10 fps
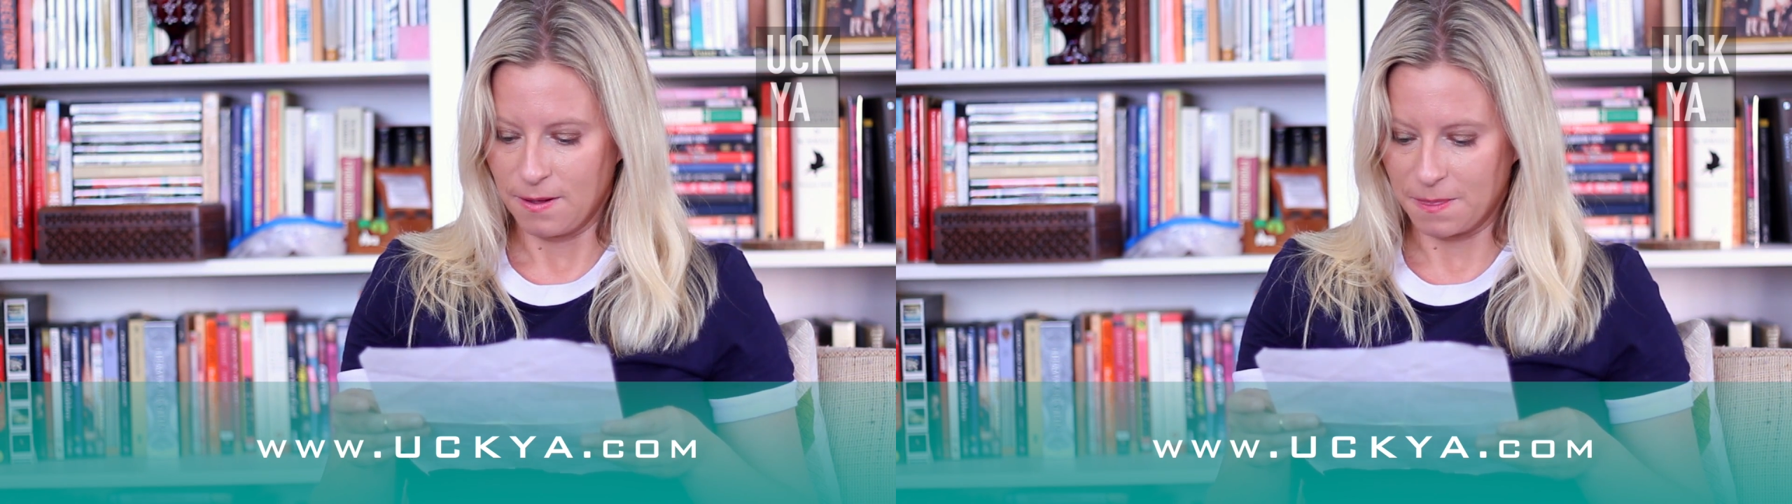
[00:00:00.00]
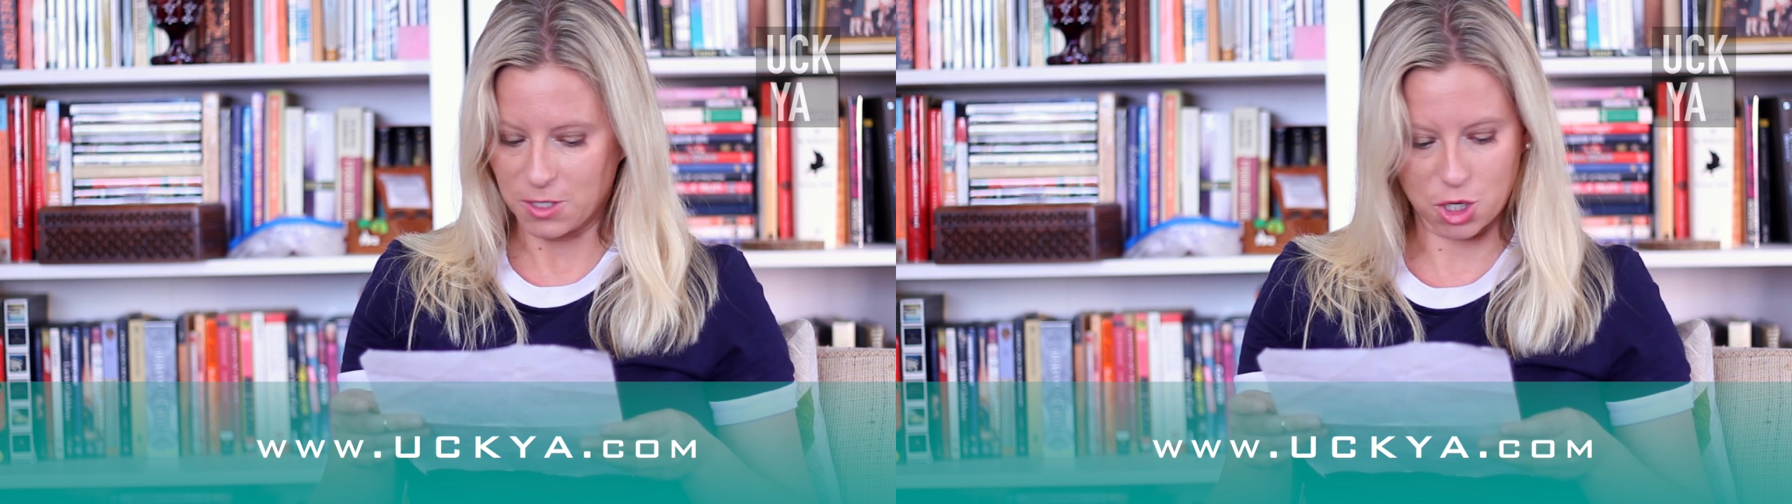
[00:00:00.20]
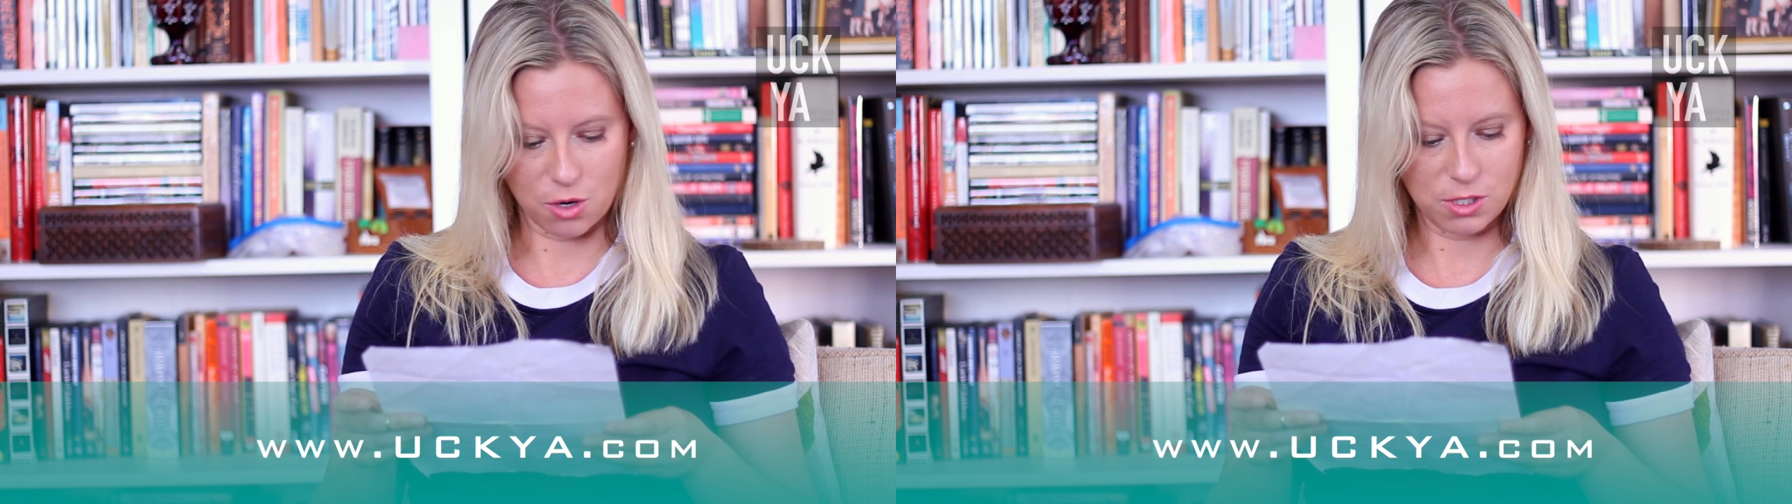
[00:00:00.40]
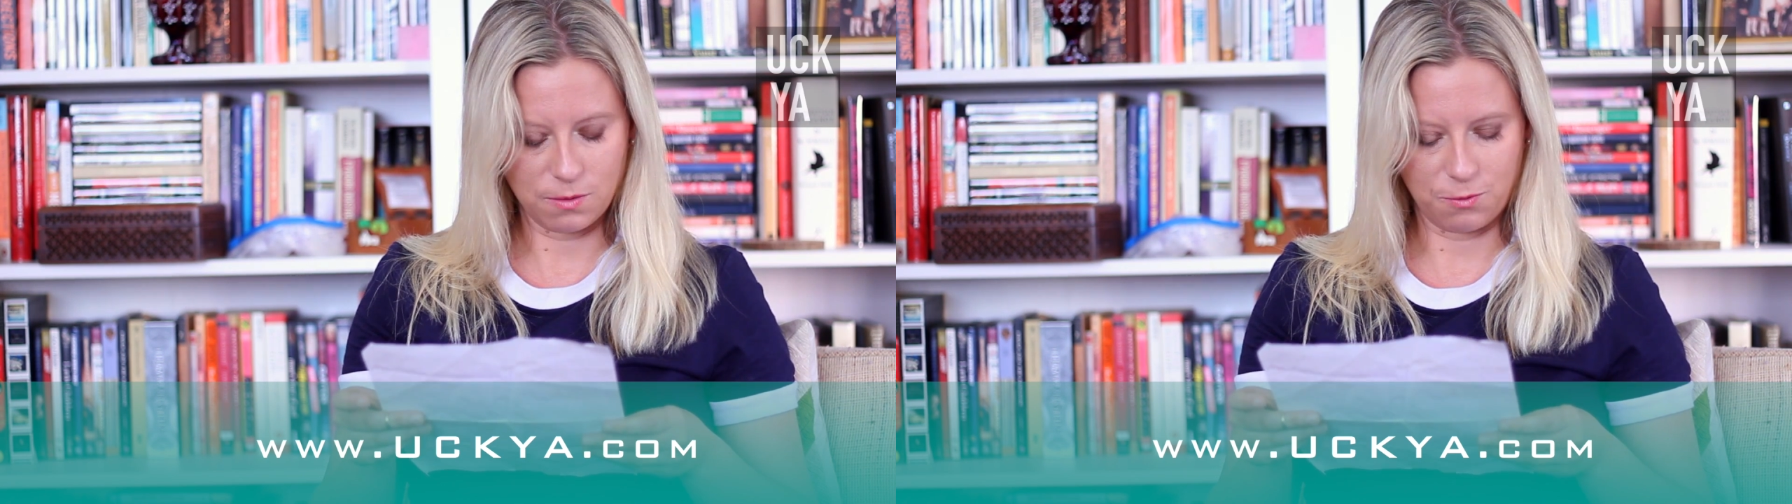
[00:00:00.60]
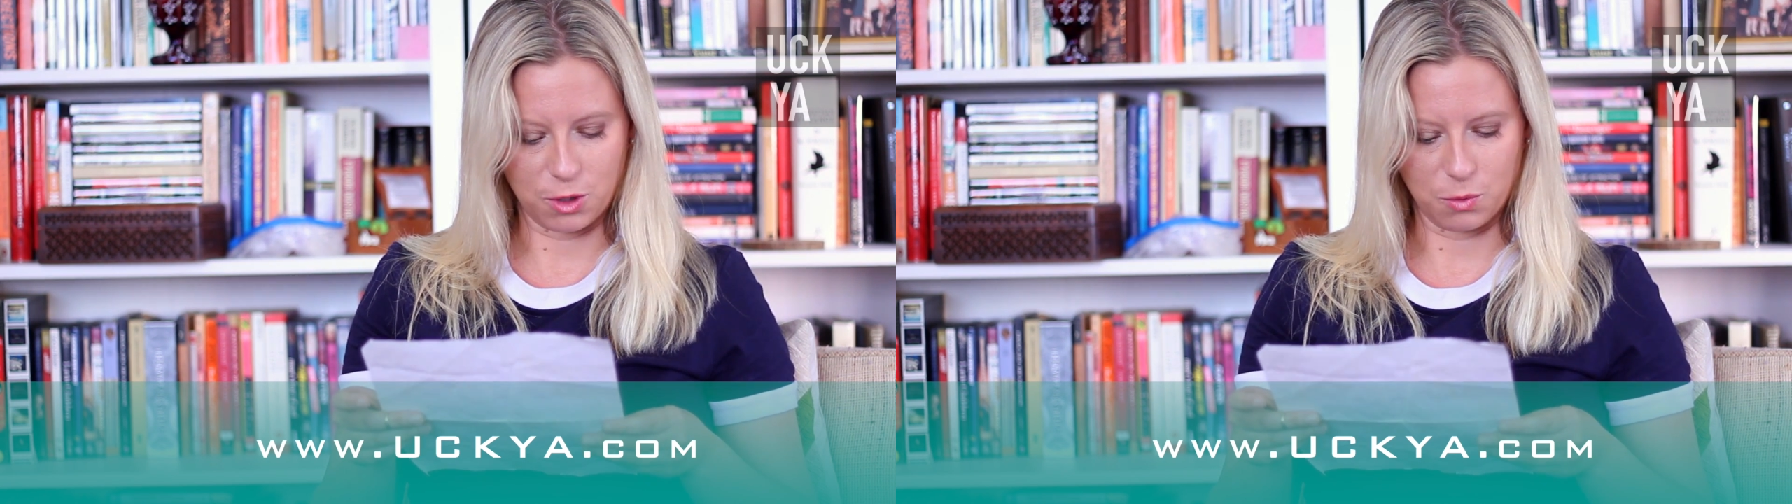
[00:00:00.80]
the
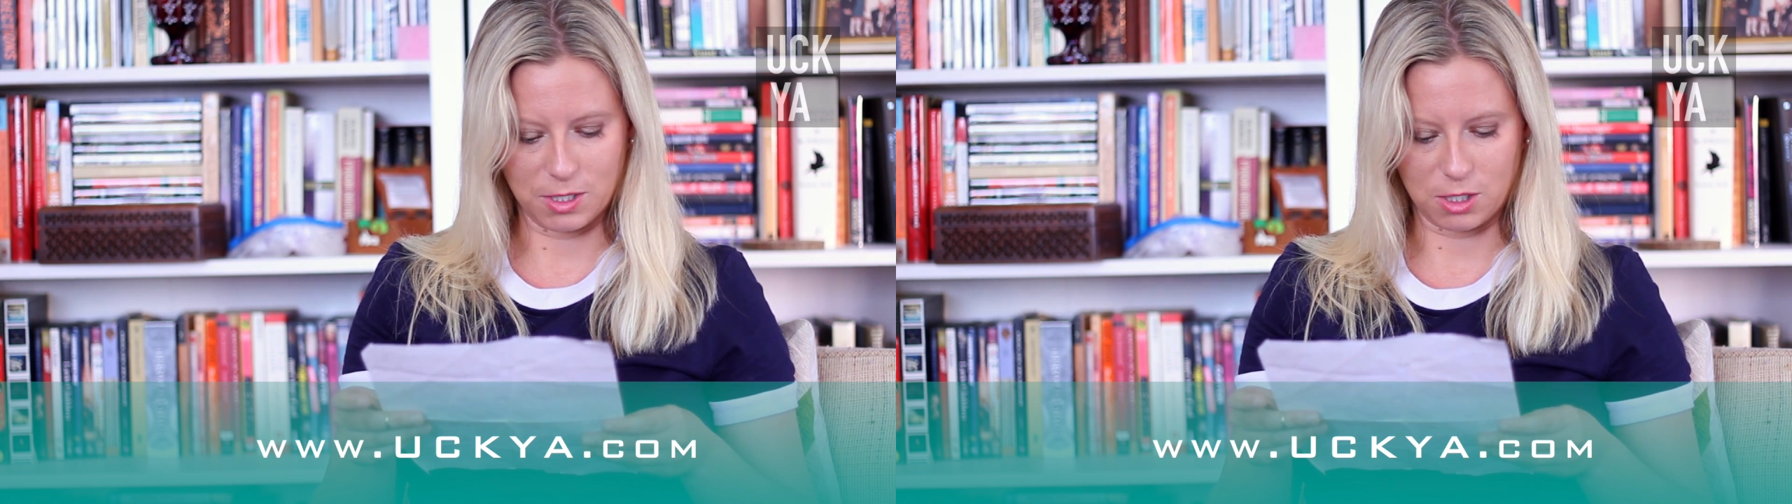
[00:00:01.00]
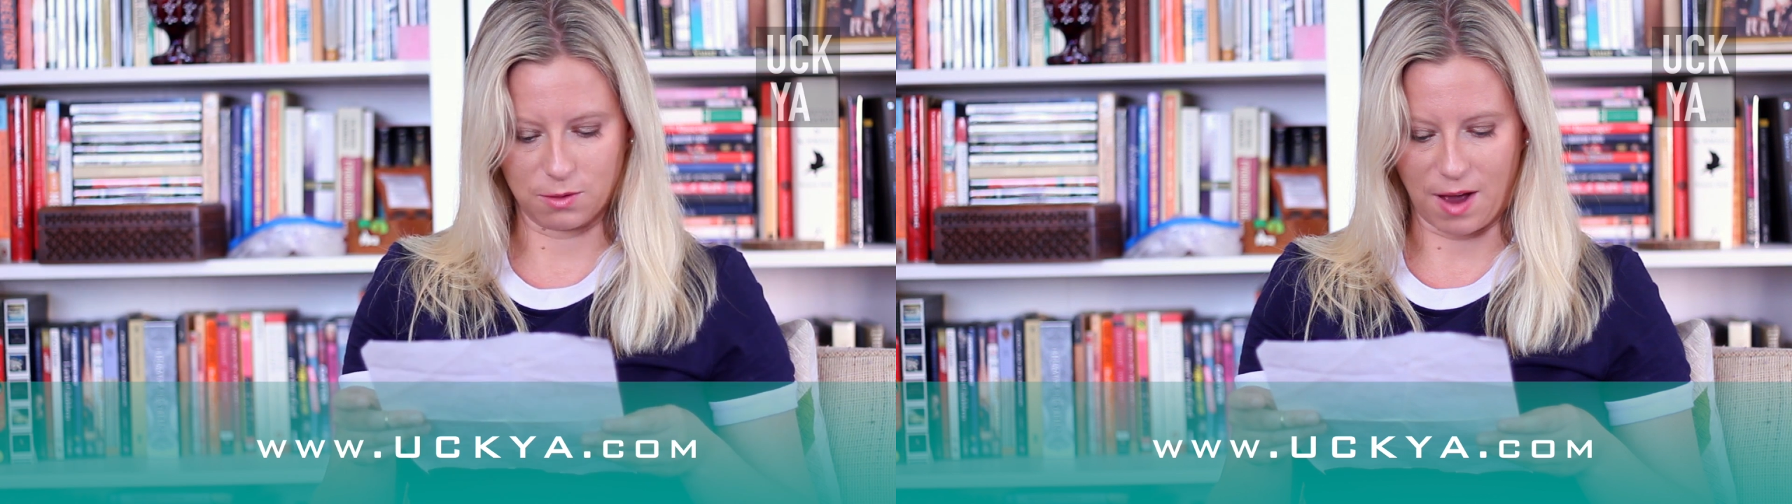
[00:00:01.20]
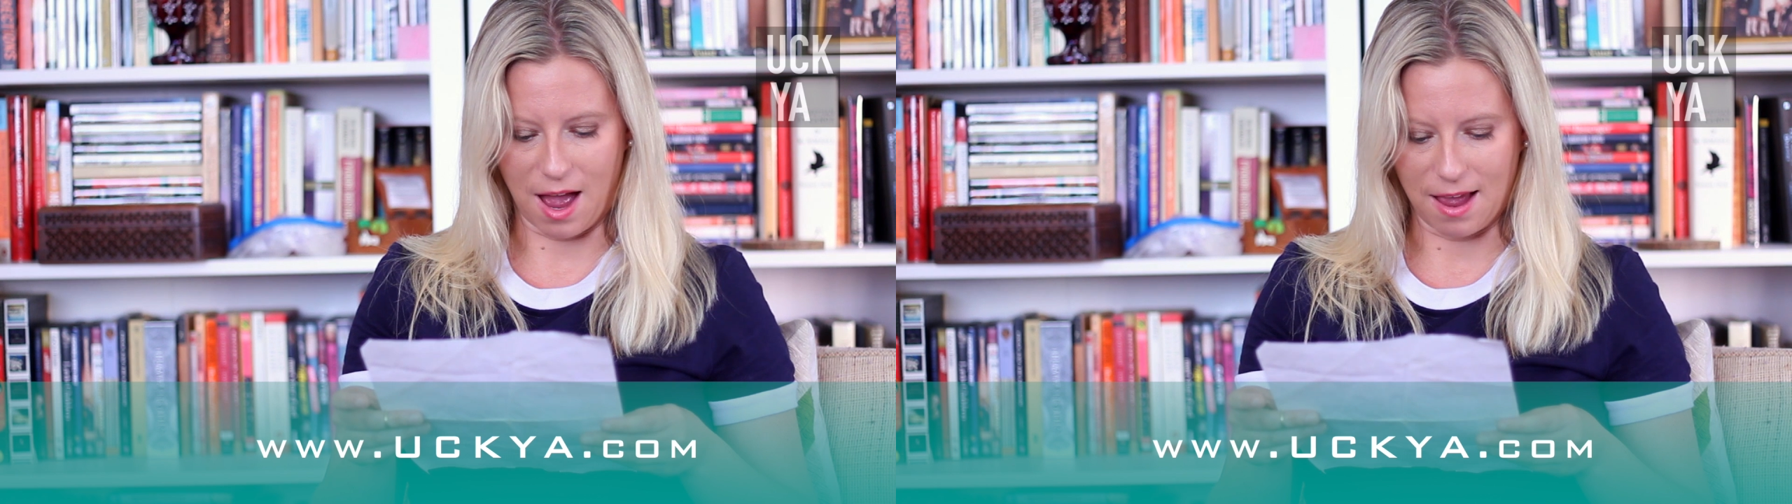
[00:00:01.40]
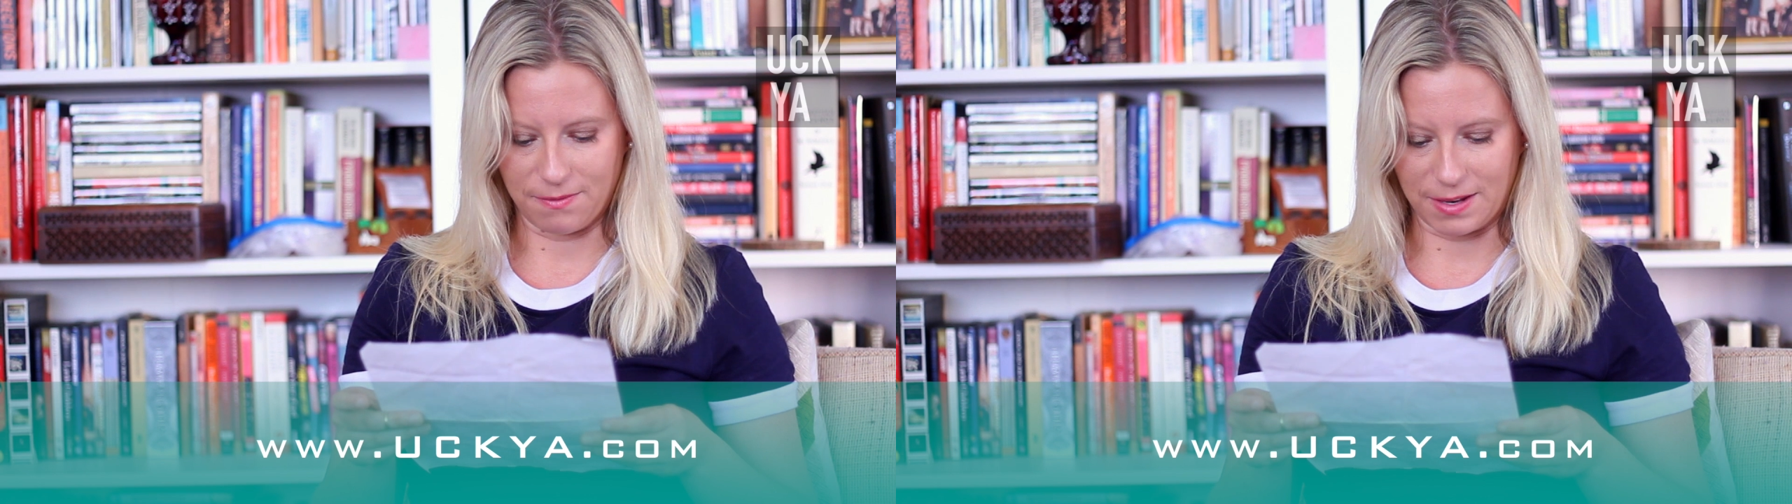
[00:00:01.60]
chosen few would survive